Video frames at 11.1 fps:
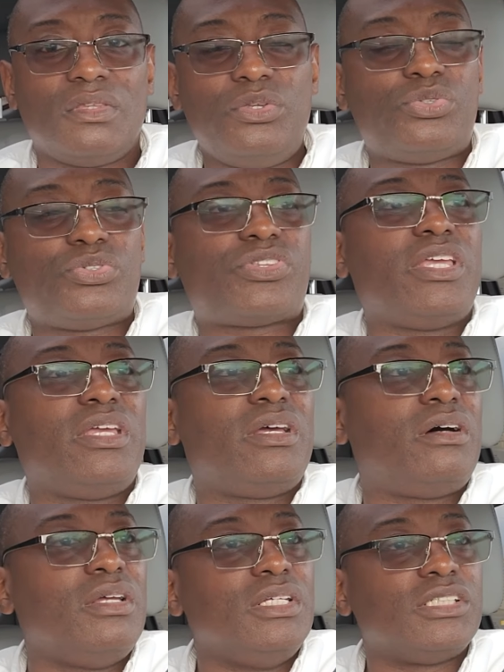You
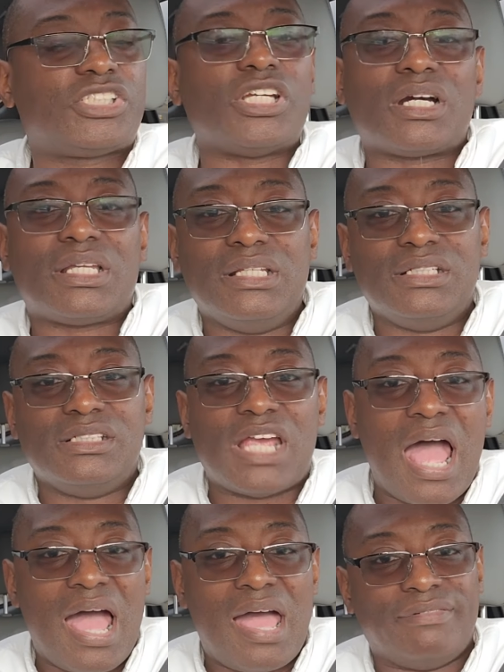still shucking and
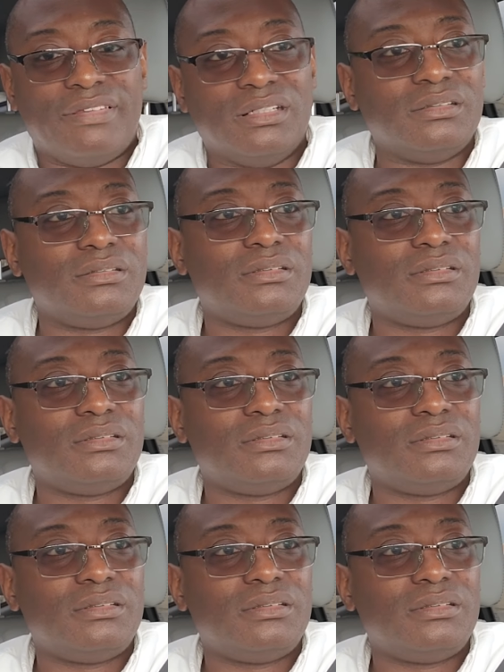jiving.